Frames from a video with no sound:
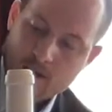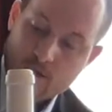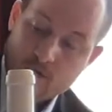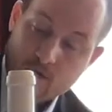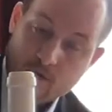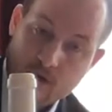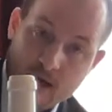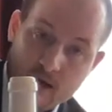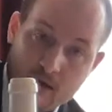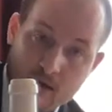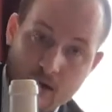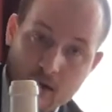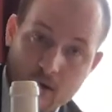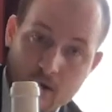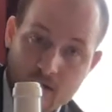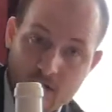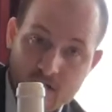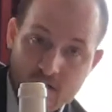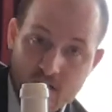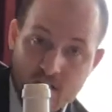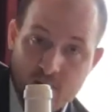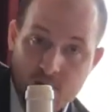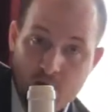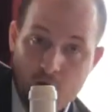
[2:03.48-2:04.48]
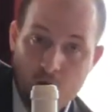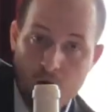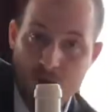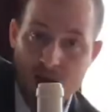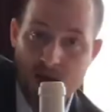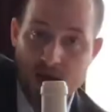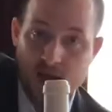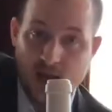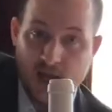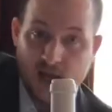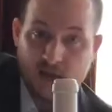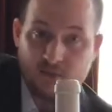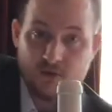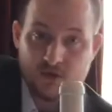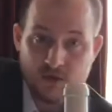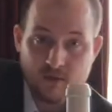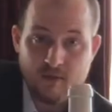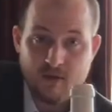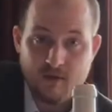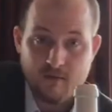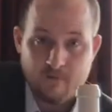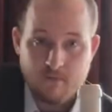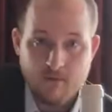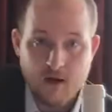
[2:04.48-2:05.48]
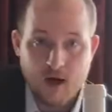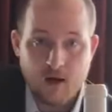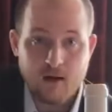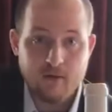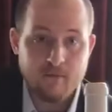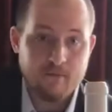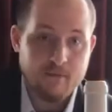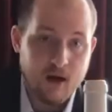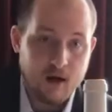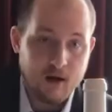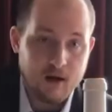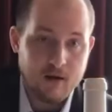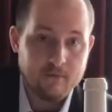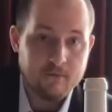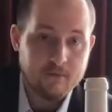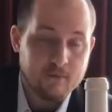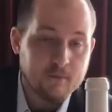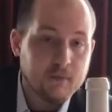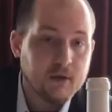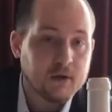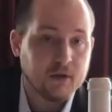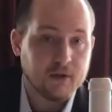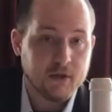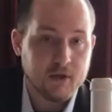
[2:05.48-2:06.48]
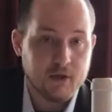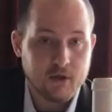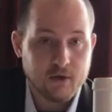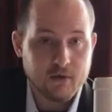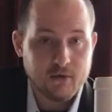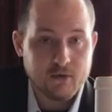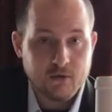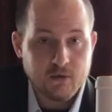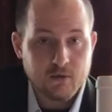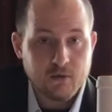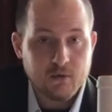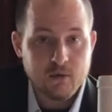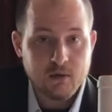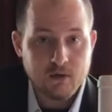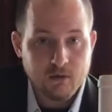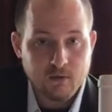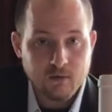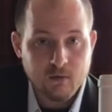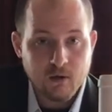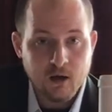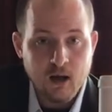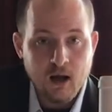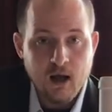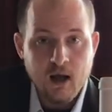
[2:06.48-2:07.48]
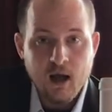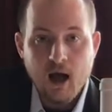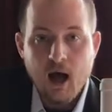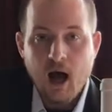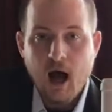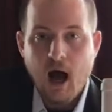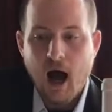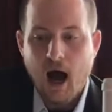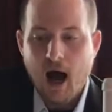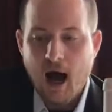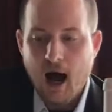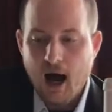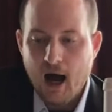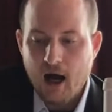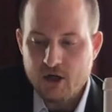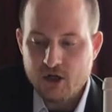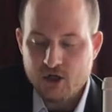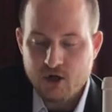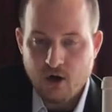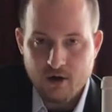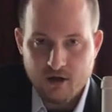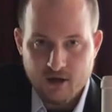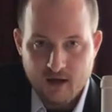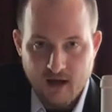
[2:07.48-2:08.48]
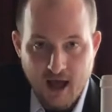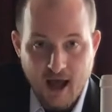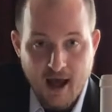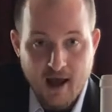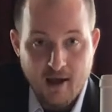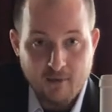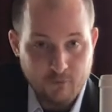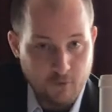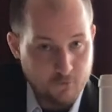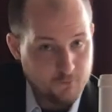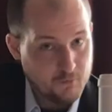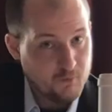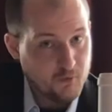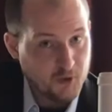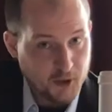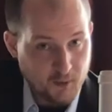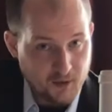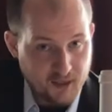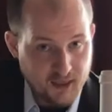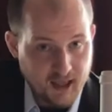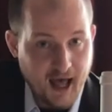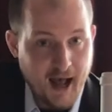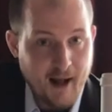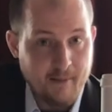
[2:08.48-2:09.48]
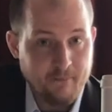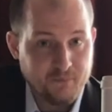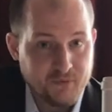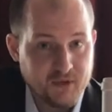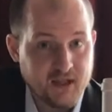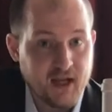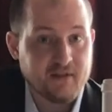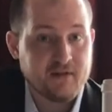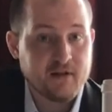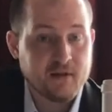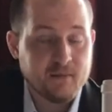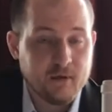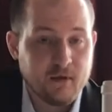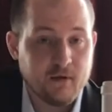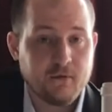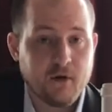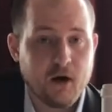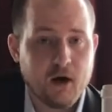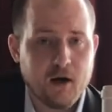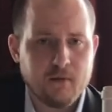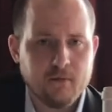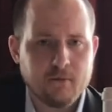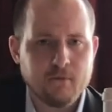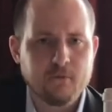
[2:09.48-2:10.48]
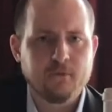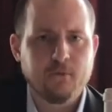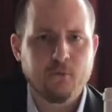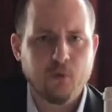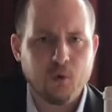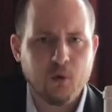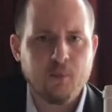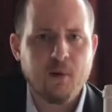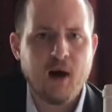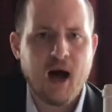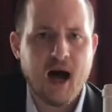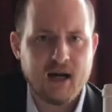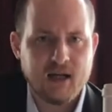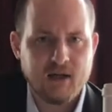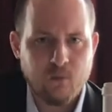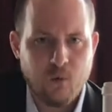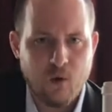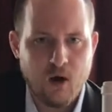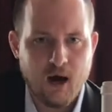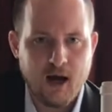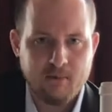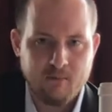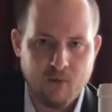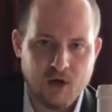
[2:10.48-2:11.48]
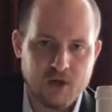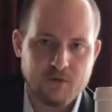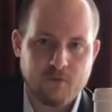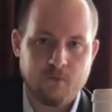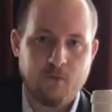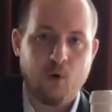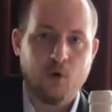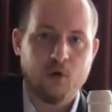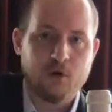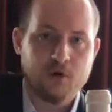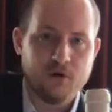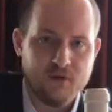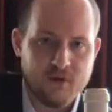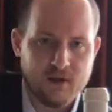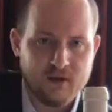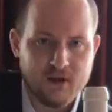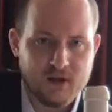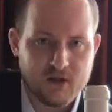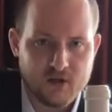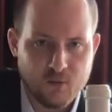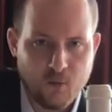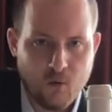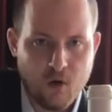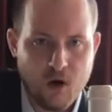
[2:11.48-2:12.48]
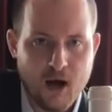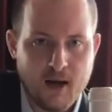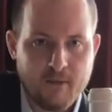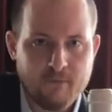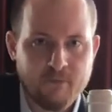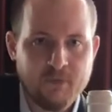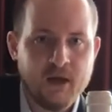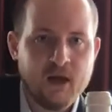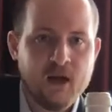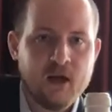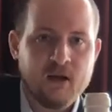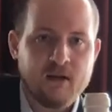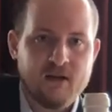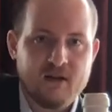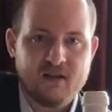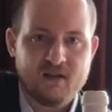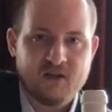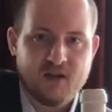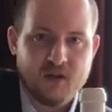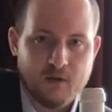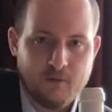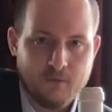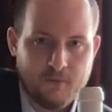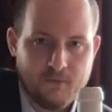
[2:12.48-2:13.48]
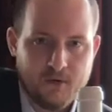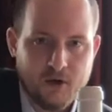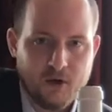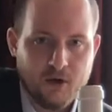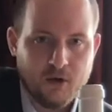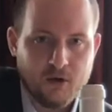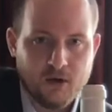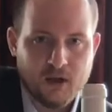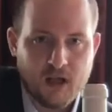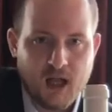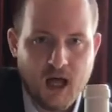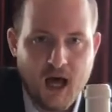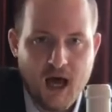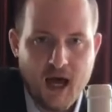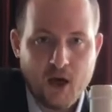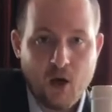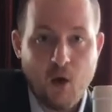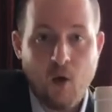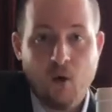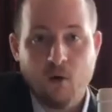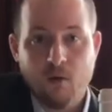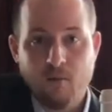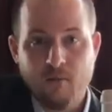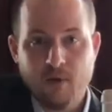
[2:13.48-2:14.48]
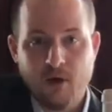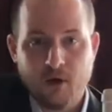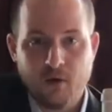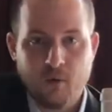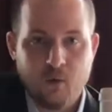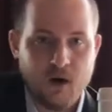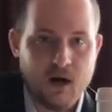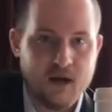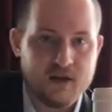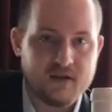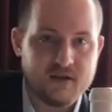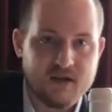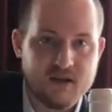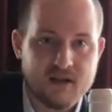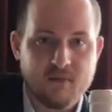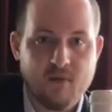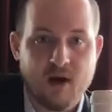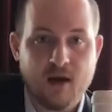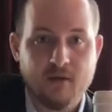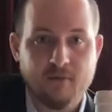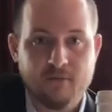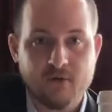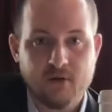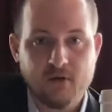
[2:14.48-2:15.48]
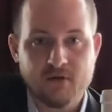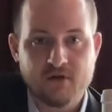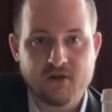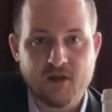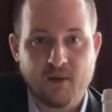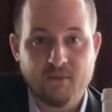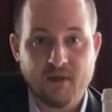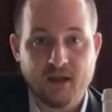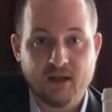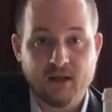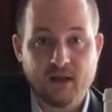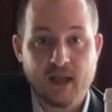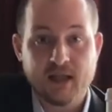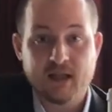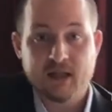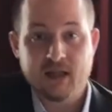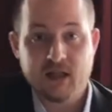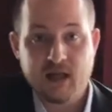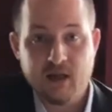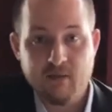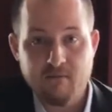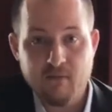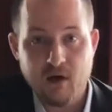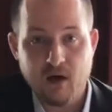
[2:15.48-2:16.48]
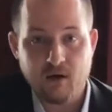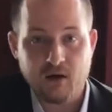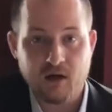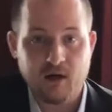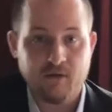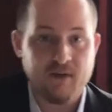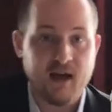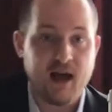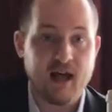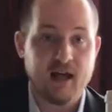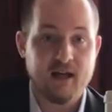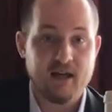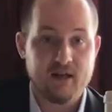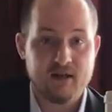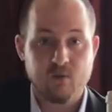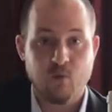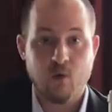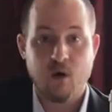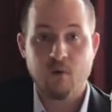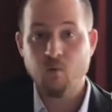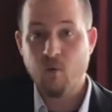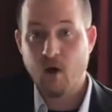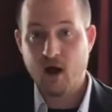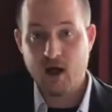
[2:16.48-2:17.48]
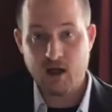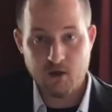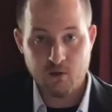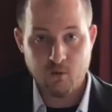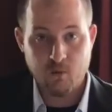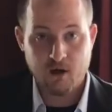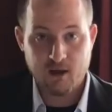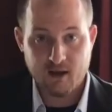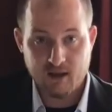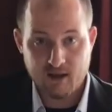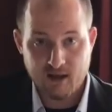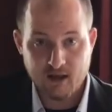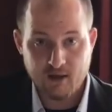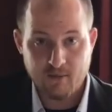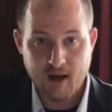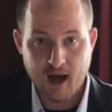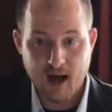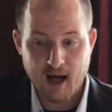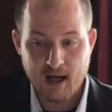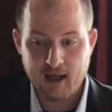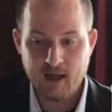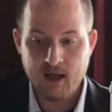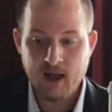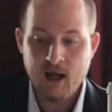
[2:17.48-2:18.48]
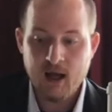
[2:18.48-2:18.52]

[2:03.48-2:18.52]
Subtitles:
drinker, the Sonoma name should be very, very familiar to you. Chardonnay, if you're familiar with that, tends to be a very full-bodied wine, much fuller than this wine. This is going to feel like whole milk, whereas this might feel something like skim milk, if that is one way you want to think about it.